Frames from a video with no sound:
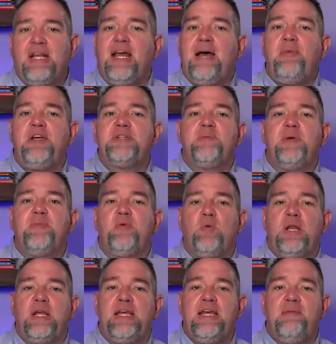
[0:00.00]
Not because people
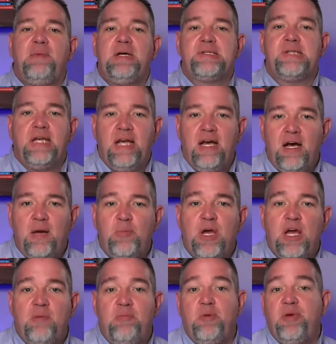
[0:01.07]
want to keep messing up,
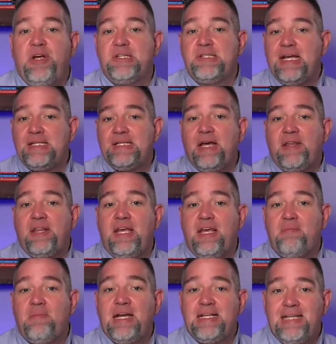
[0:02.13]
but because that's how they get
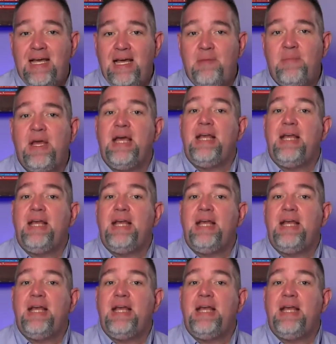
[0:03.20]
my time.